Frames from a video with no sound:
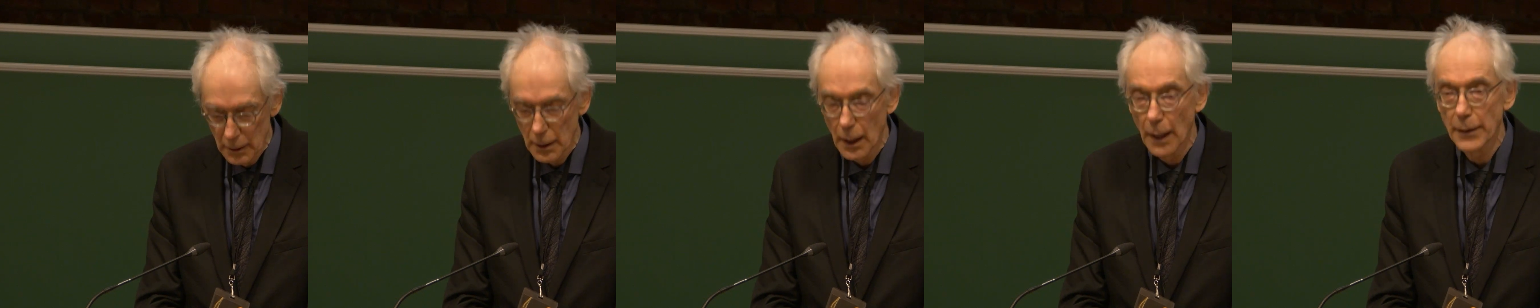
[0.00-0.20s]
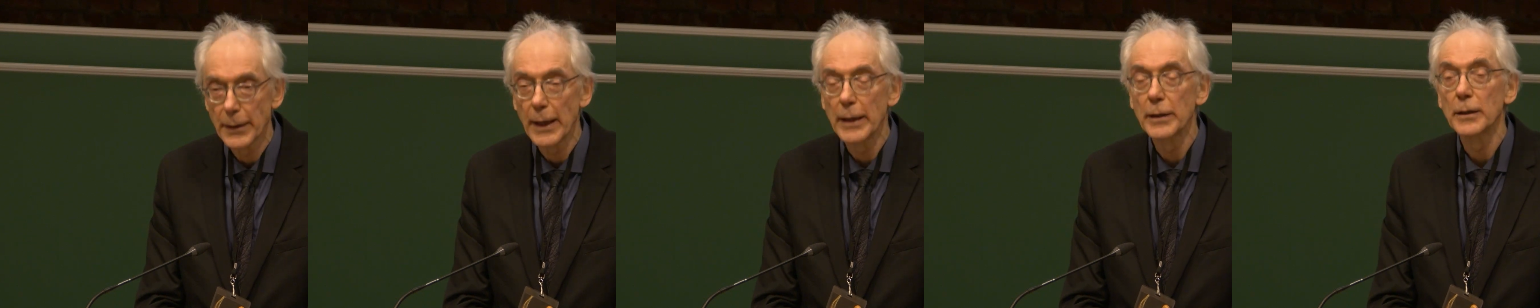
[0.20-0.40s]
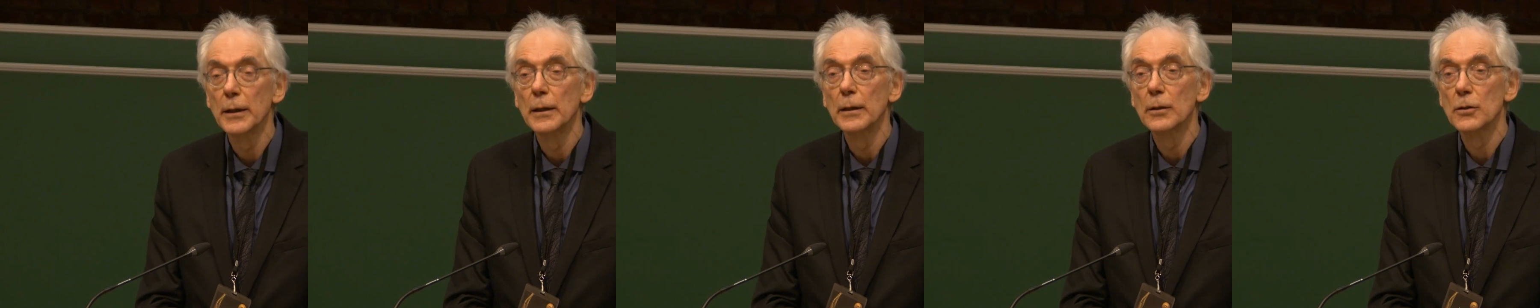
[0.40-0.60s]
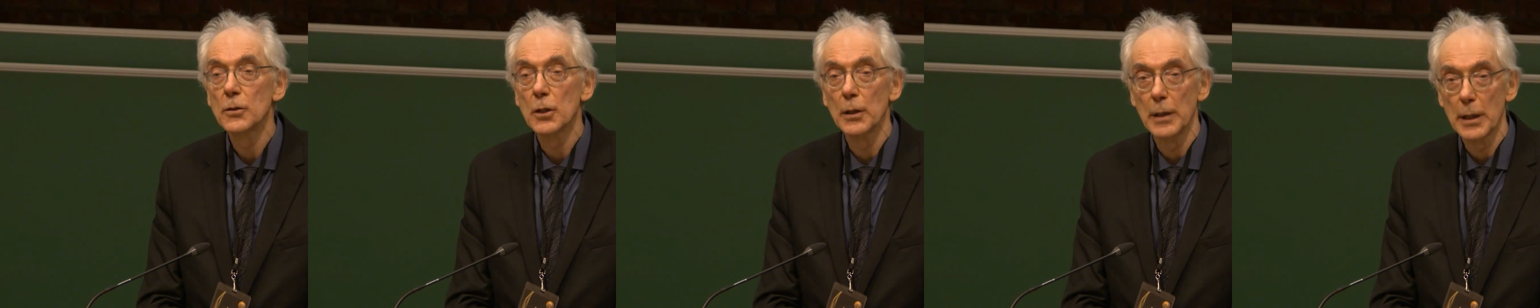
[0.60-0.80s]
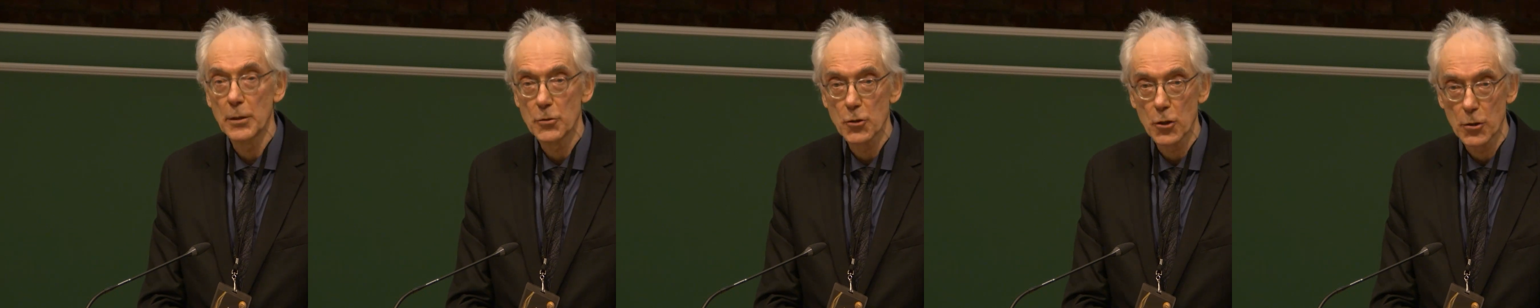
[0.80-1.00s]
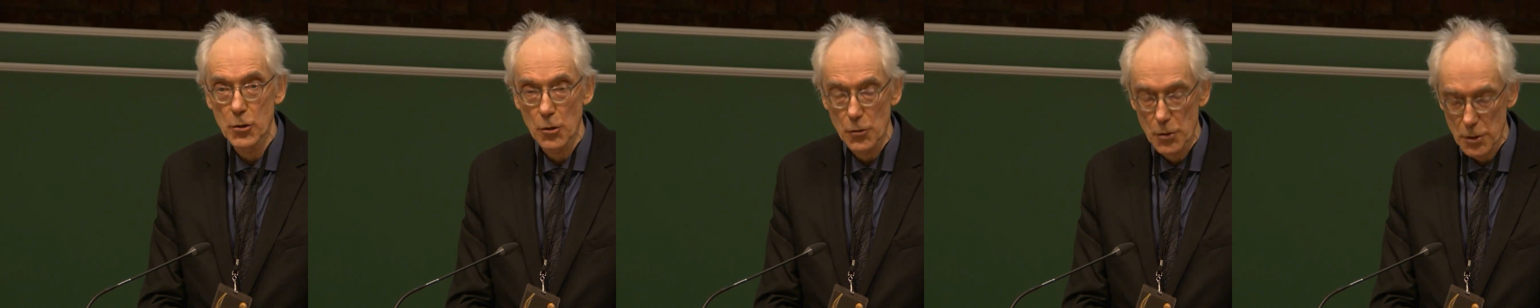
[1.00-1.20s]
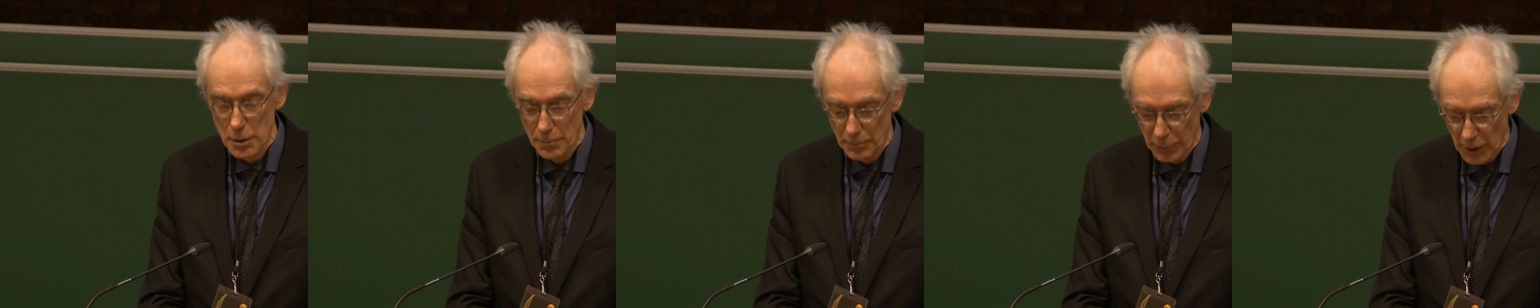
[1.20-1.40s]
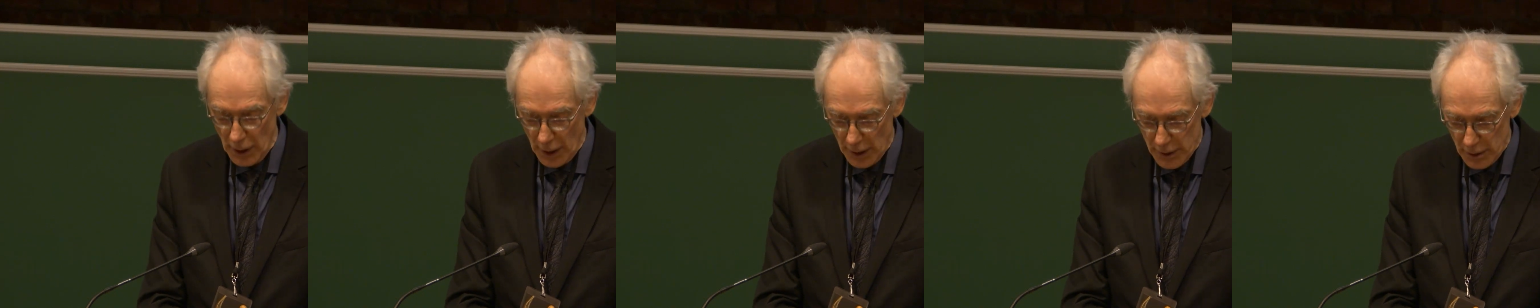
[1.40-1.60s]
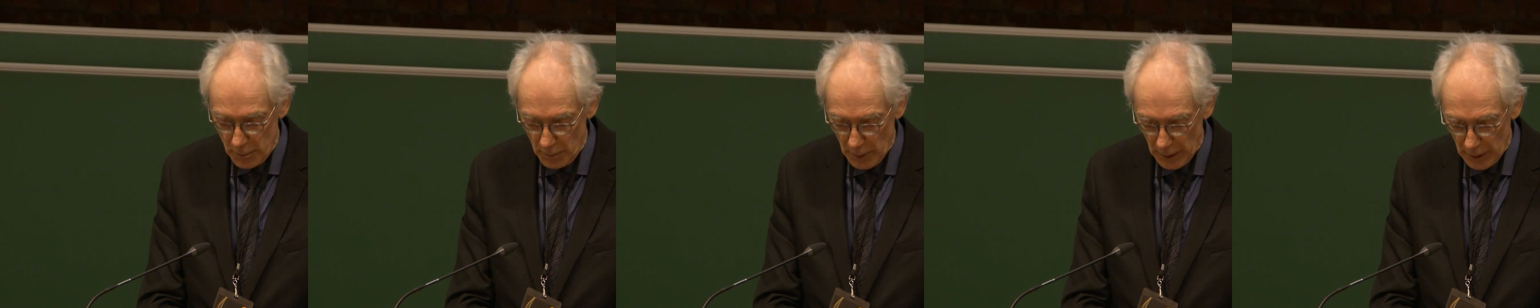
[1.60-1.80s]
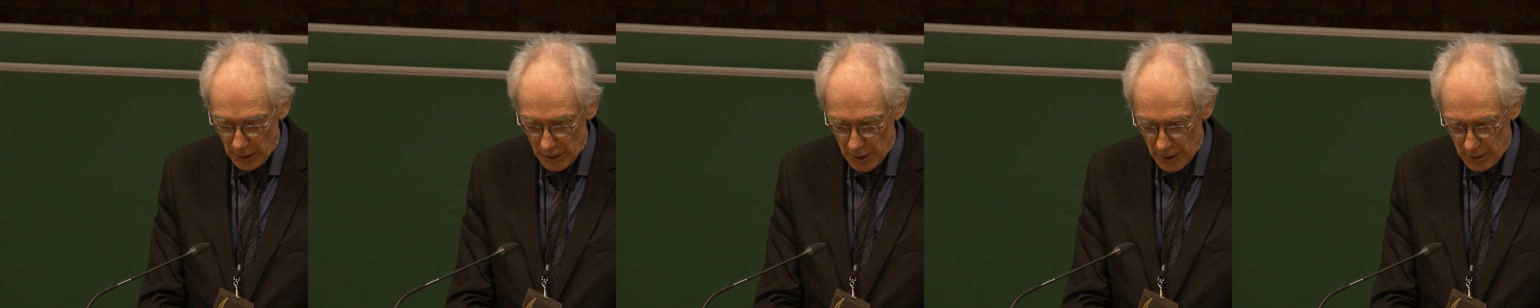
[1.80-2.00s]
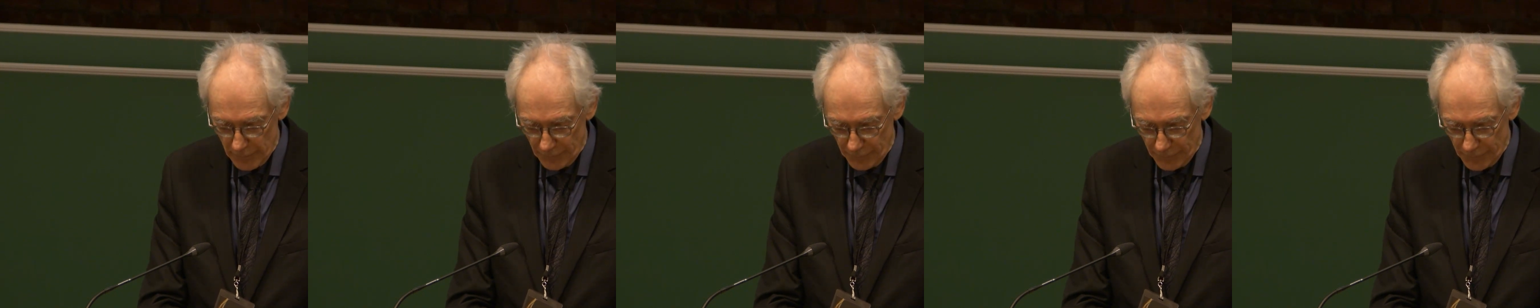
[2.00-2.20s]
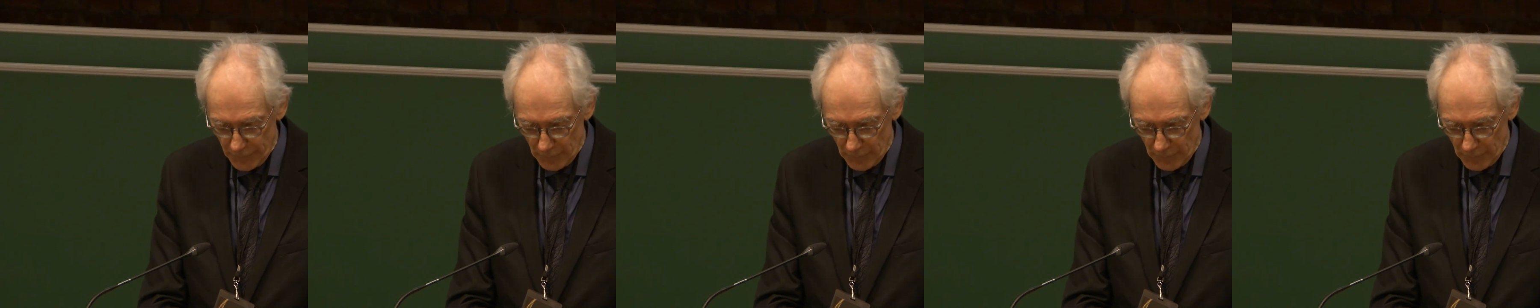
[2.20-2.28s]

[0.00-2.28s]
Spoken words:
and then to introduce the prize winners.